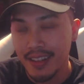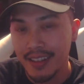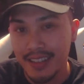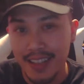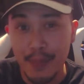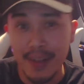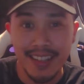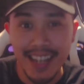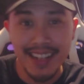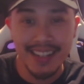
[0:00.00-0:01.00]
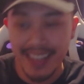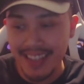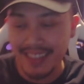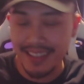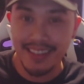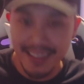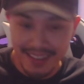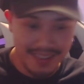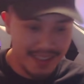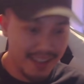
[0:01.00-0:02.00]
Somebody teaching,
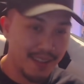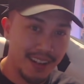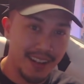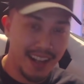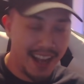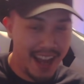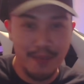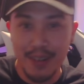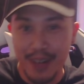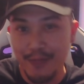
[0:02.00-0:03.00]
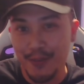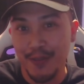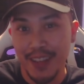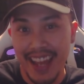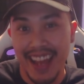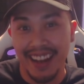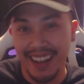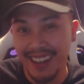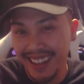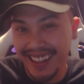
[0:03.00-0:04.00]
I'd be grateful for that.
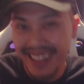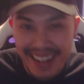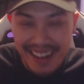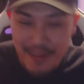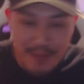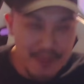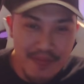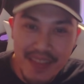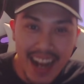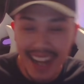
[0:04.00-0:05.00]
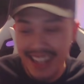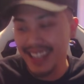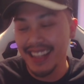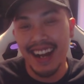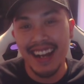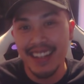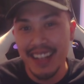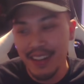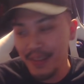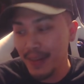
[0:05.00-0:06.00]
I
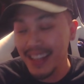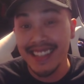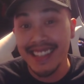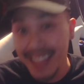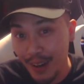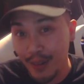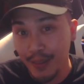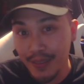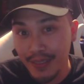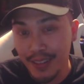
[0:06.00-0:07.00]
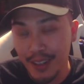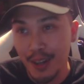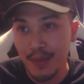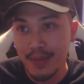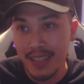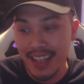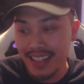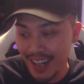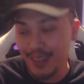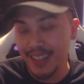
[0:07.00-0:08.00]
did it myself. You know what I'm saying?
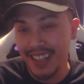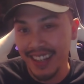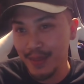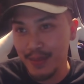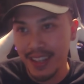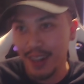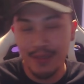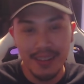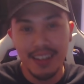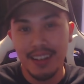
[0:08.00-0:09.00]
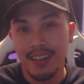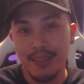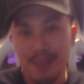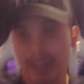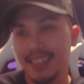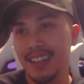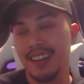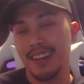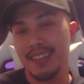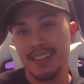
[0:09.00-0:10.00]
Daryl did it himself. We all did
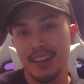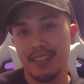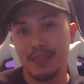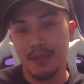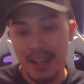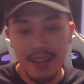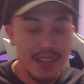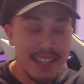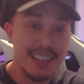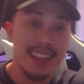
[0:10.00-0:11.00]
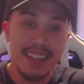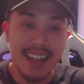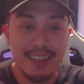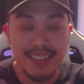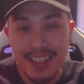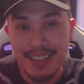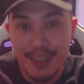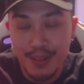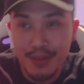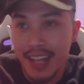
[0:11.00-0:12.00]
it ourselves. And if he's sitting down teaching
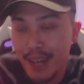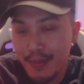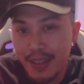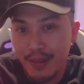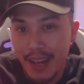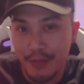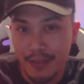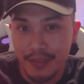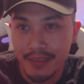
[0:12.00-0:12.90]
you, you gotta be grateful.